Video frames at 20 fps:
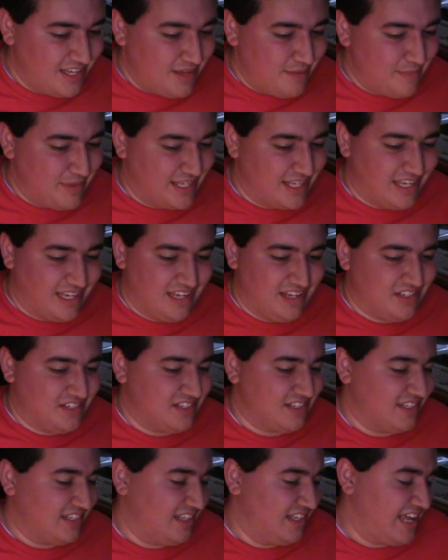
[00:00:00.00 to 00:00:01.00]

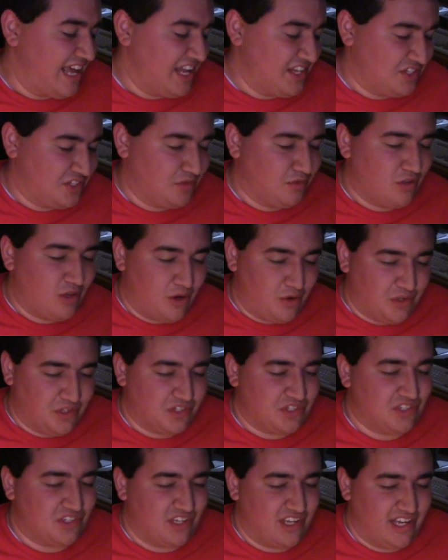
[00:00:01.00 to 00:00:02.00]
because, as you
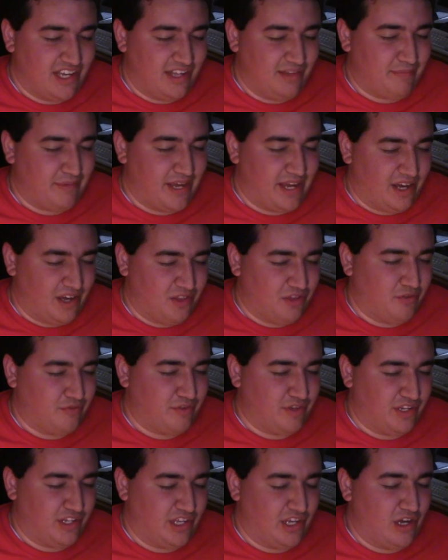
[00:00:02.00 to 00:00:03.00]
noticed in my other
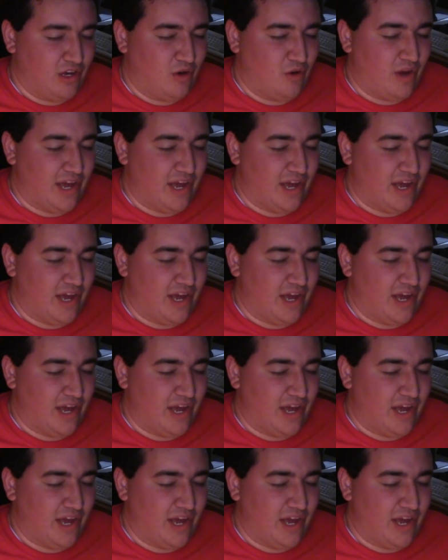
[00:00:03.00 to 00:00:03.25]
video,